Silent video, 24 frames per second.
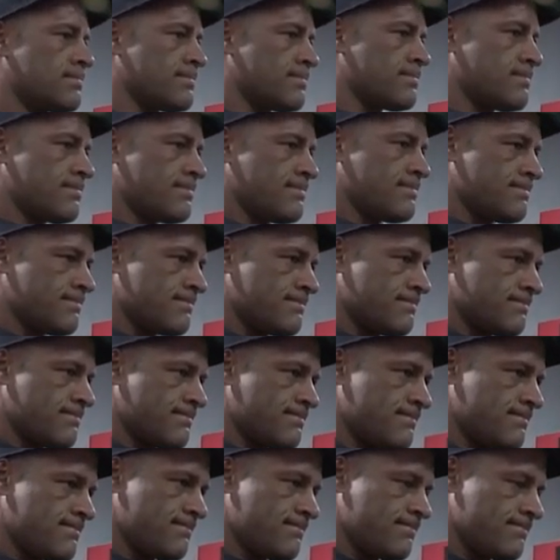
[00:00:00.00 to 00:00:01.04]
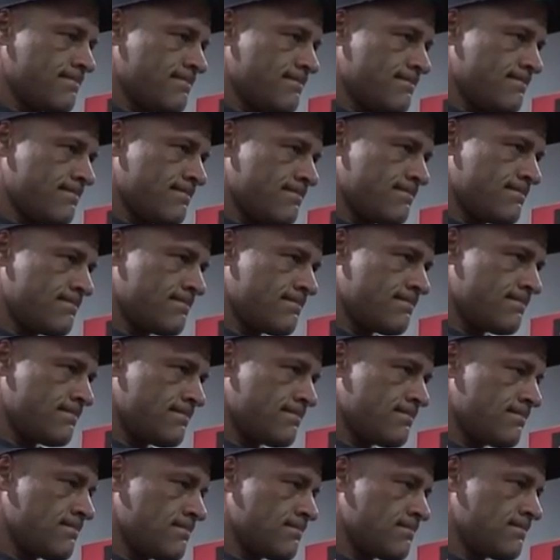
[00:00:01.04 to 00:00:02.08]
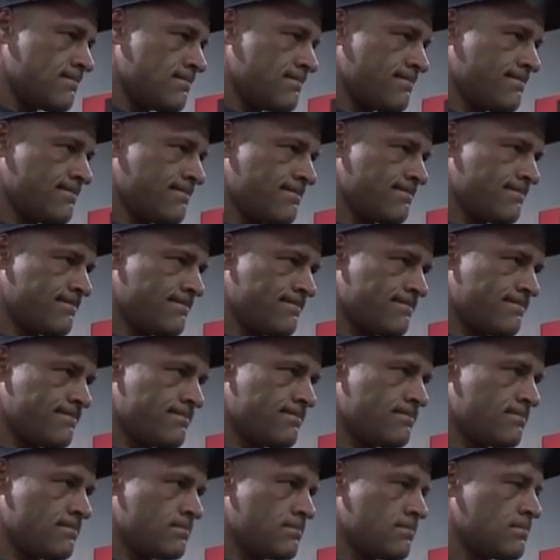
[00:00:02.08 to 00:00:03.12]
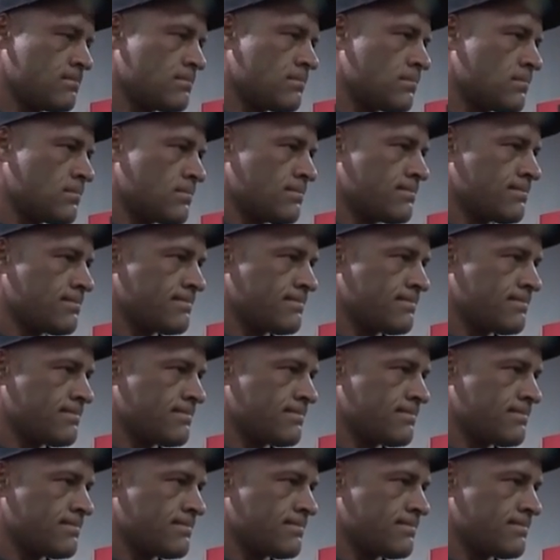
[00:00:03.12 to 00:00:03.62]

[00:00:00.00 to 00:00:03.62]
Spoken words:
This person isn't speaking.